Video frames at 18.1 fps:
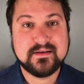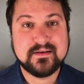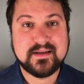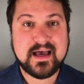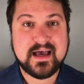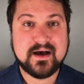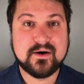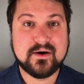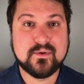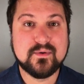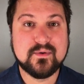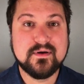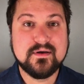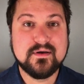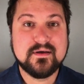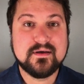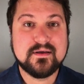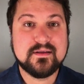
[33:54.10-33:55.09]
Now,
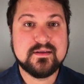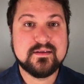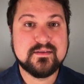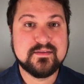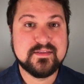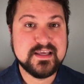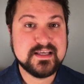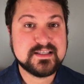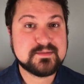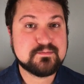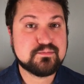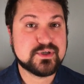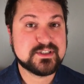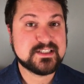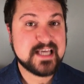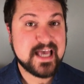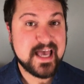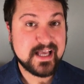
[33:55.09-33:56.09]
this
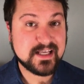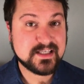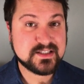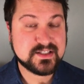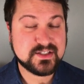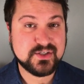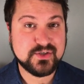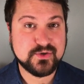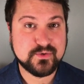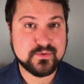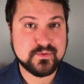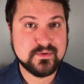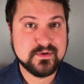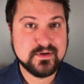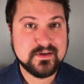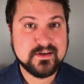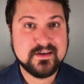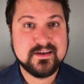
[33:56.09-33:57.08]
protects you
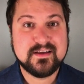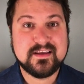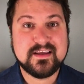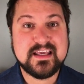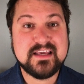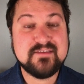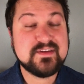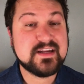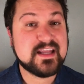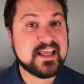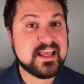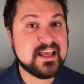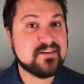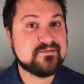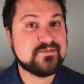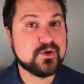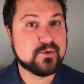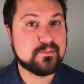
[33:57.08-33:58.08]
even
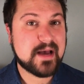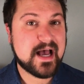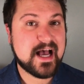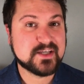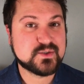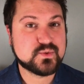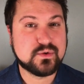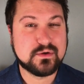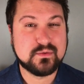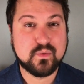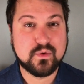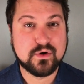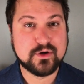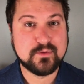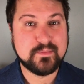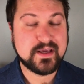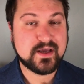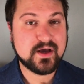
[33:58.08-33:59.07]
if your password
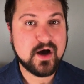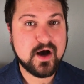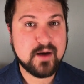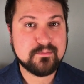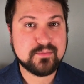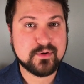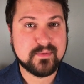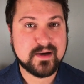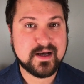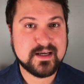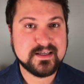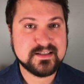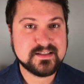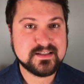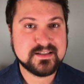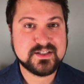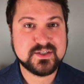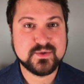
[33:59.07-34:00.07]
were to be
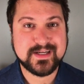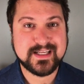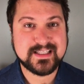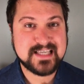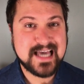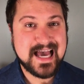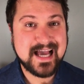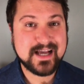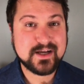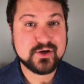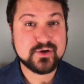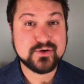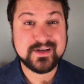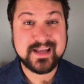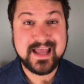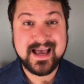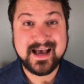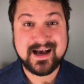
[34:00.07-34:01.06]
compromised. So an attacker
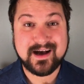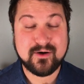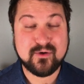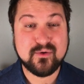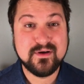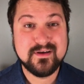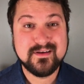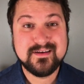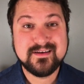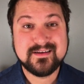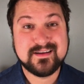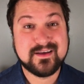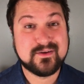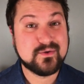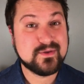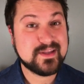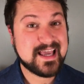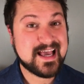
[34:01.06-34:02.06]
now
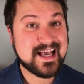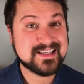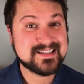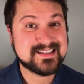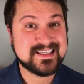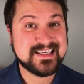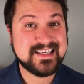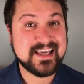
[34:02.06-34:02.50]
not only has to